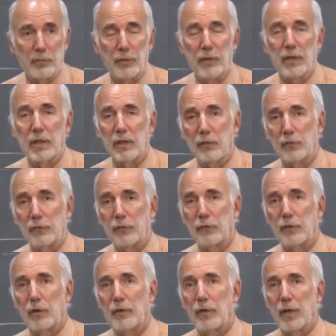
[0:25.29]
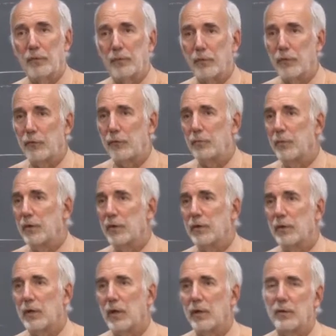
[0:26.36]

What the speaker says: The interest on that first $1 million